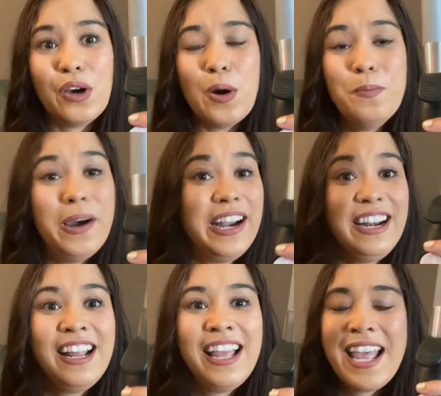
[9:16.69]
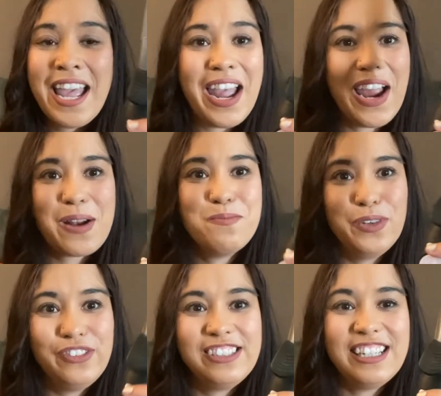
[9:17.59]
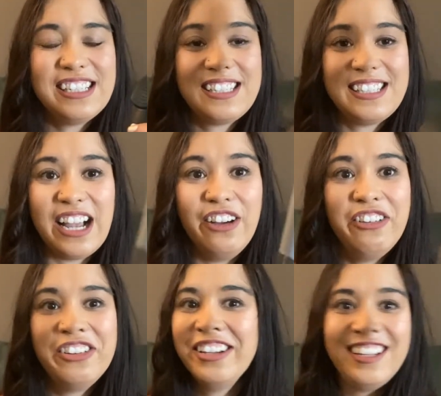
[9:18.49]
home button and it moves it itself.